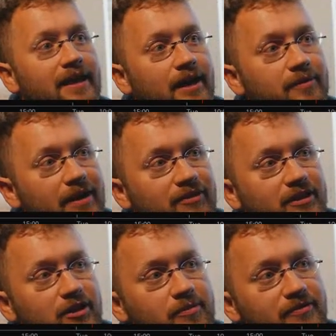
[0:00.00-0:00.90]
And we have a
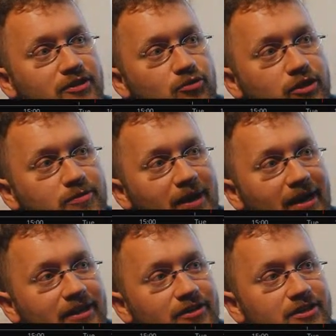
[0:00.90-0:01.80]
little bit of a
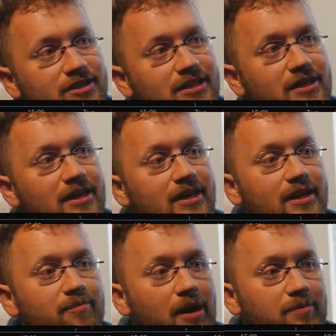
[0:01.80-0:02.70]
switchback, and you can see
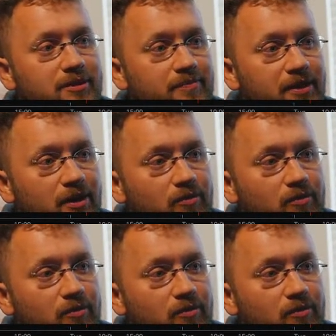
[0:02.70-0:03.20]
pops up there.